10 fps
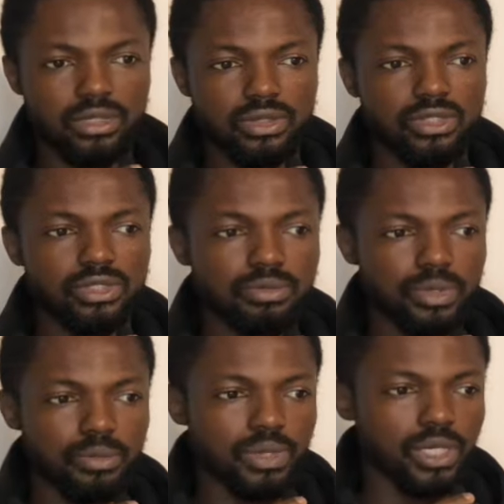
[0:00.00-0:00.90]
I could just
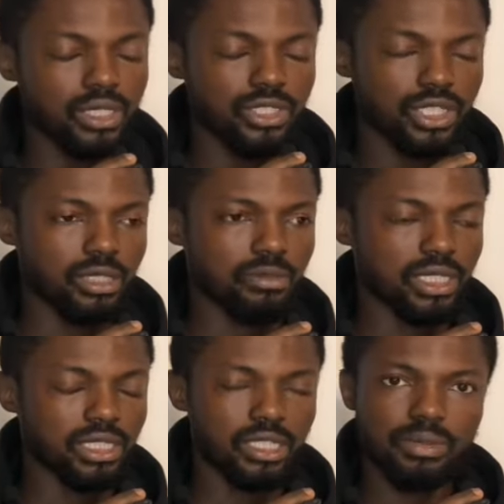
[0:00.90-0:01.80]
prepare and check
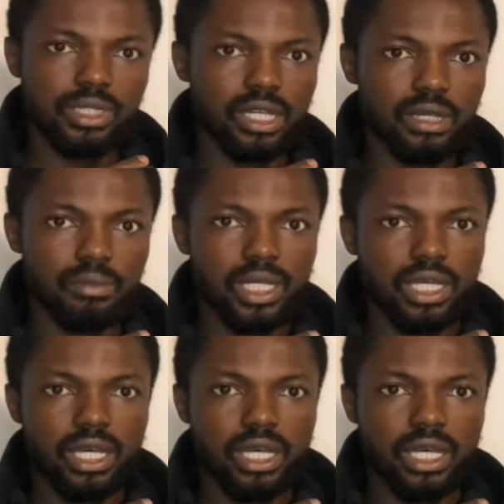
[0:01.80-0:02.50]
my DB app,